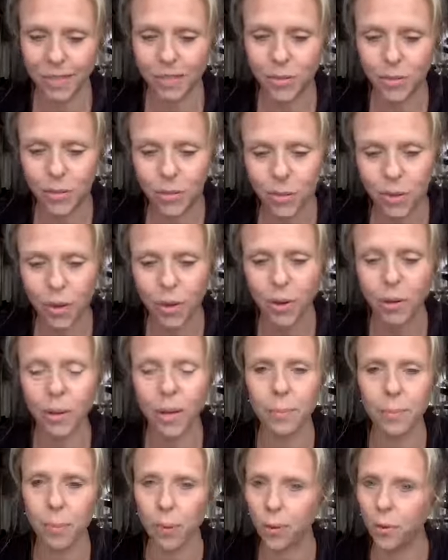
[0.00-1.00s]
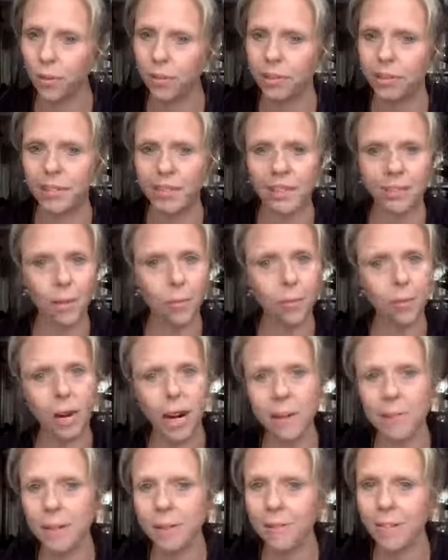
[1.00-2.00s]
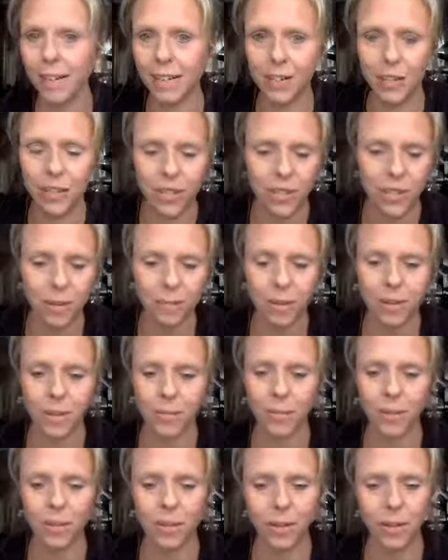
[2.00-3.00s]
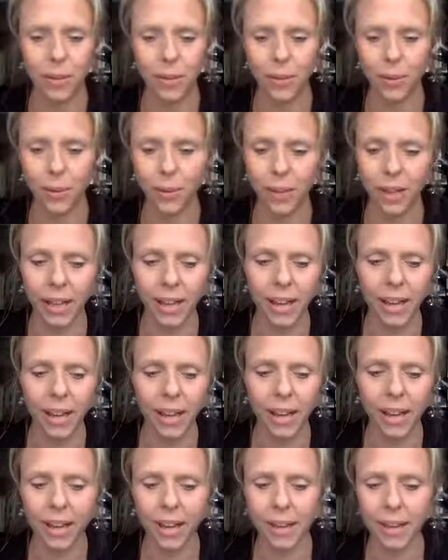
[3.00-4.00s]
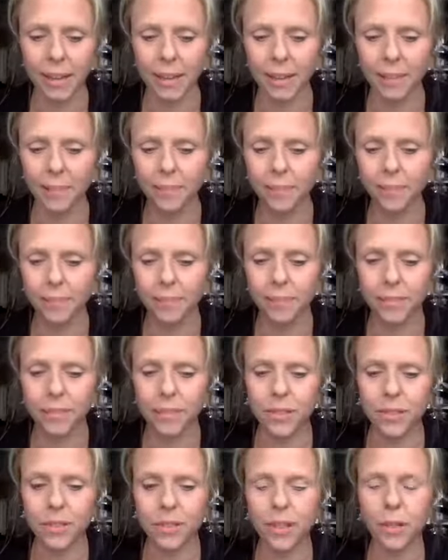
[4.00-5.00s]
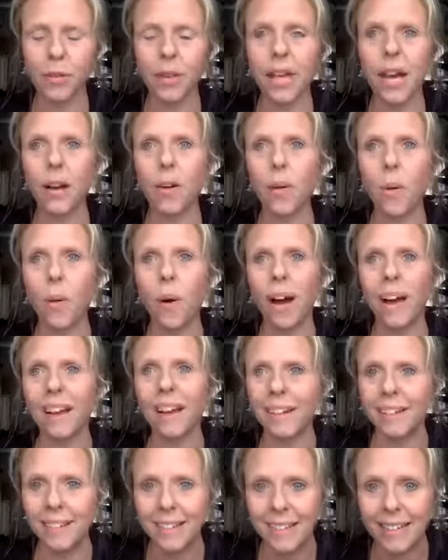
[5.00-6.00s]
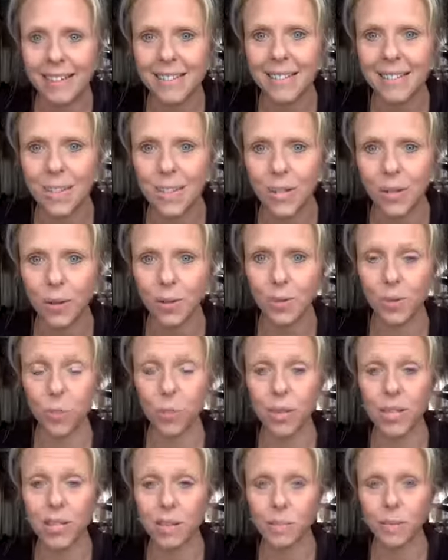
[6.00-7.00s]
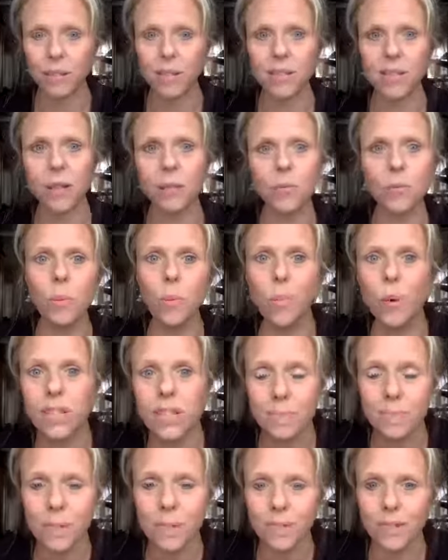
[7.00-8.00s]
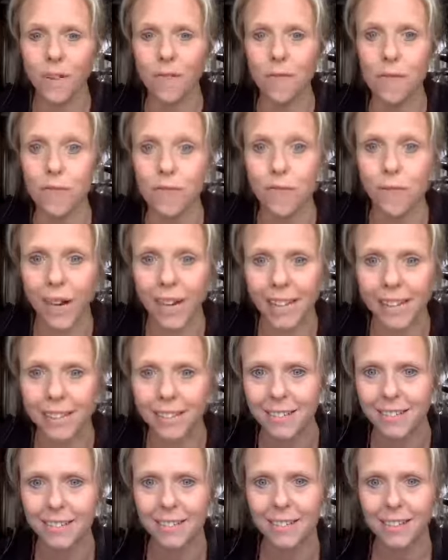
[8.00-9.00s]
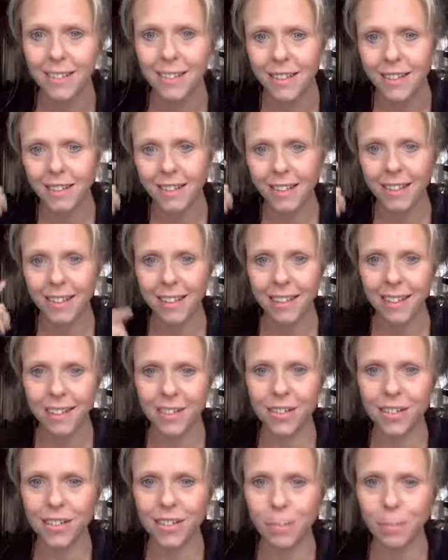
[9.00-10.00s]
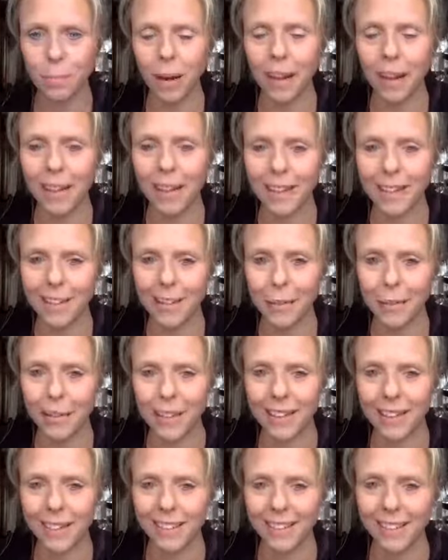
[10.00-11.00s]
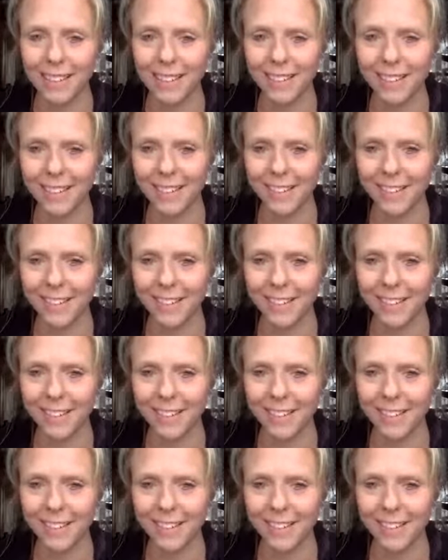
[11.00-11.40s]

It's so important. Your primary relationship is with you. Um, so get quiet and listen to those whispers, those whispers of greatness that just play in your ear.